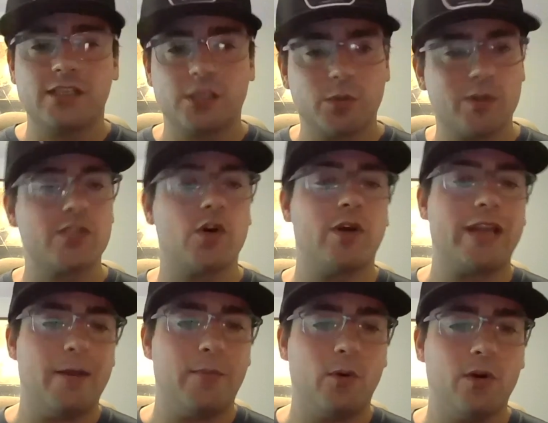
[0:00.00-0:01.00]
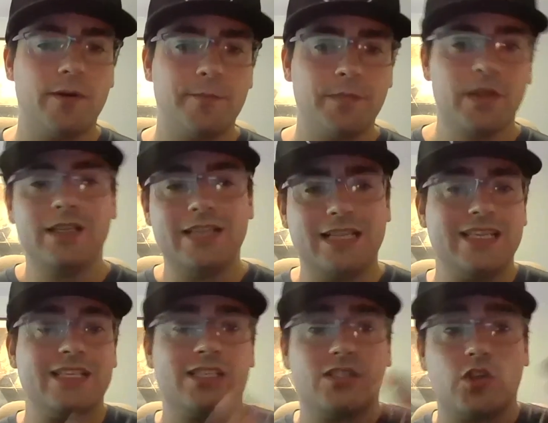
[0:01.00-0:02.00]
to install an outboard than
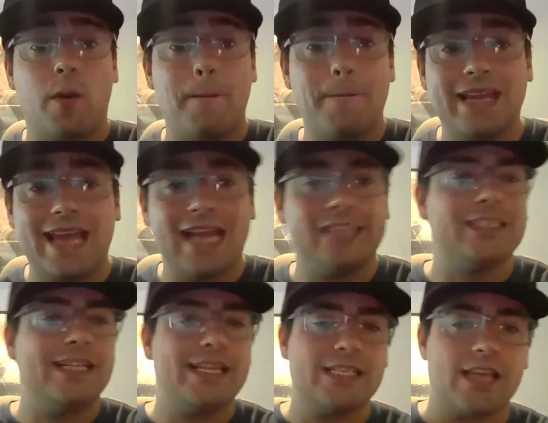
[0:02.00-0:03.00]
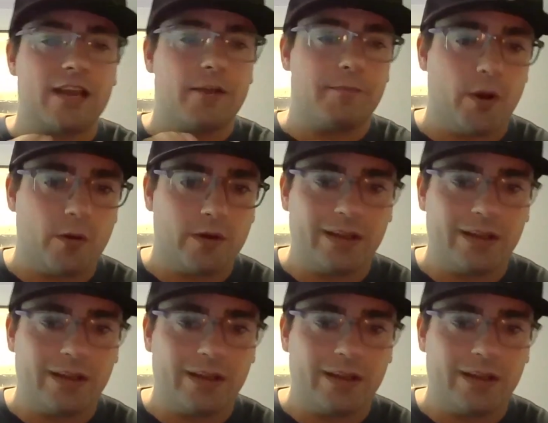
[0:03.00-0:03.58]
to install a big engine inside a boat. And